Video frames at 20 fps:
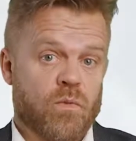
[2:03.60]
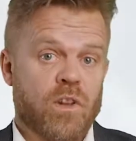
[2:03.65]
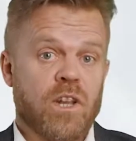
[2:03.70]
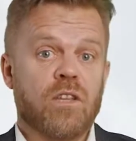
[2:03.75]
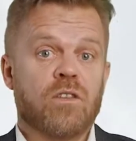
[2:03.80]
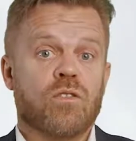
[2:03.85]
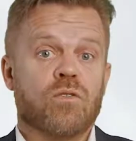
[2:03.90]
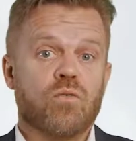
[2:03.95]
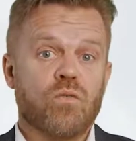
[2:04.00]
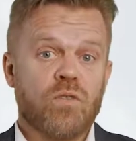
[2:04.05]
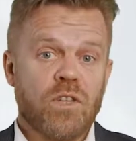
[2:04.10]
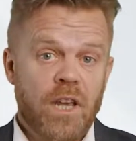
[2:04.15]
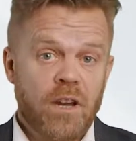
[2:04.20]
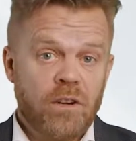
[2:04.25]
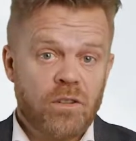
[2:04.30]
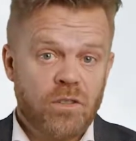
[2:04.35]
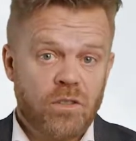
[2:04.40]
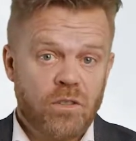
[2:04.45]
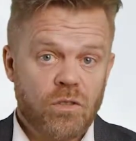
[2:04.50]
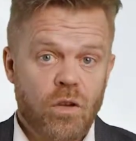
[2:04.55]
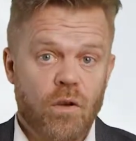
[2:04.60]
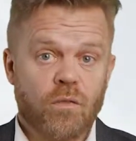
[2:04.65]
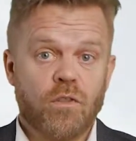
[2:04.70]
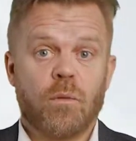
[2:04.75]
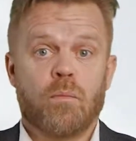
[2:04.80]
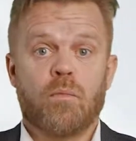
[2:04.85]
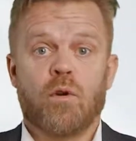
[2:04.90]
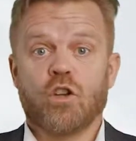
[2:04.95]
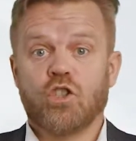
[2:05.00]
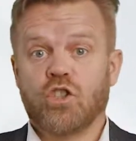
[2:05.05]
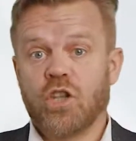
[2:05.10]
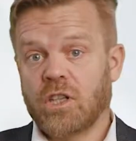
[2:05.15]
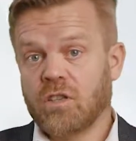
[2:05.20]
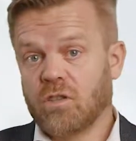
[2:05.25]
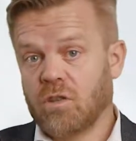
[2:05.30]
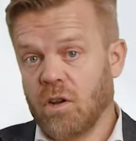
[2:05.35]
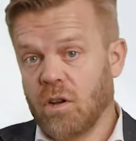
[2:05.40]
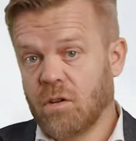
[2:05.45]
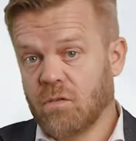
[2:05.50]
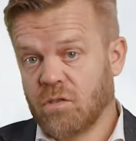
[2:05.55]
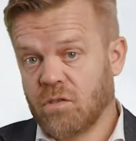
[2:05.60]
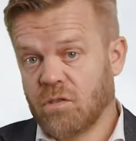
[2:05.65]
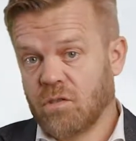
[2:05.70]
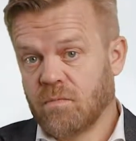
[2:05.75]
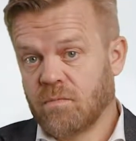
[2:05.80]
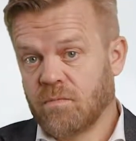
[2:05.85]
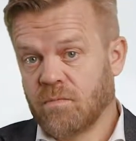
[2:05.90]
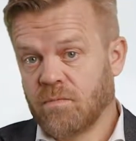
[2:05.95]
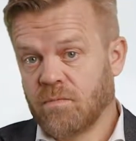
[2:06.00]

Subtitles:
within 2 years of the project's close.